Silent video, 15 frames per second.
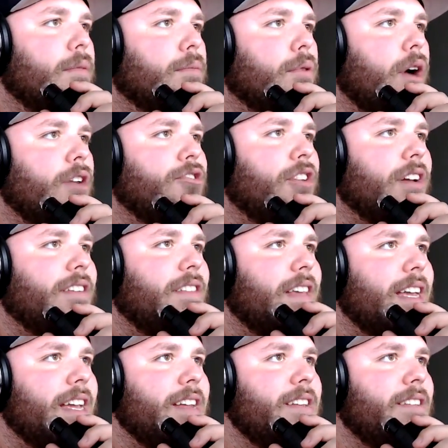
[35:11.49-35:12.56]
project,
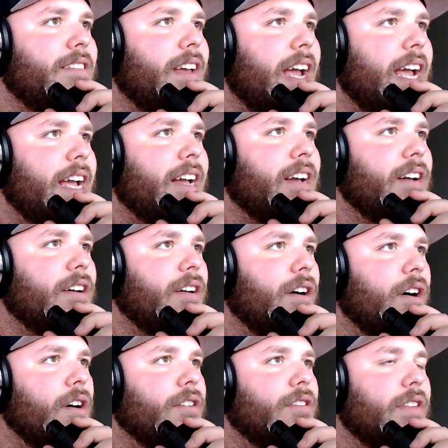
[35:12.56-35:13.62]
The Intake
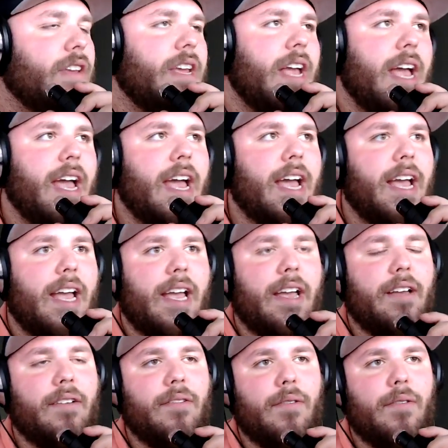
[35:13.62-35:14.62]
RTA.